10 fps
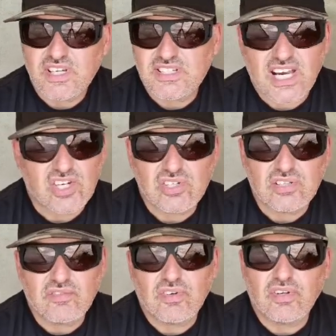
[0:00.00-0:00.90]

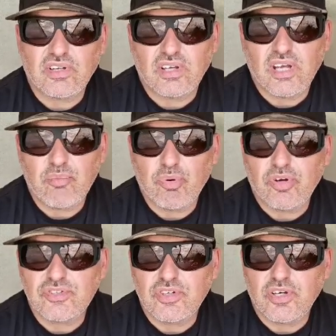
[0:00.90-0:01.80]
sectioned of like
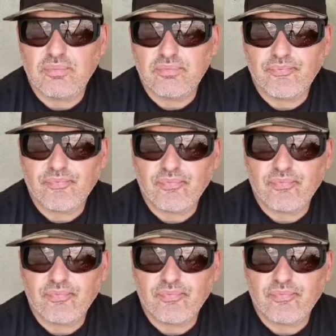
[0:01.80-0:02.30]
bite time,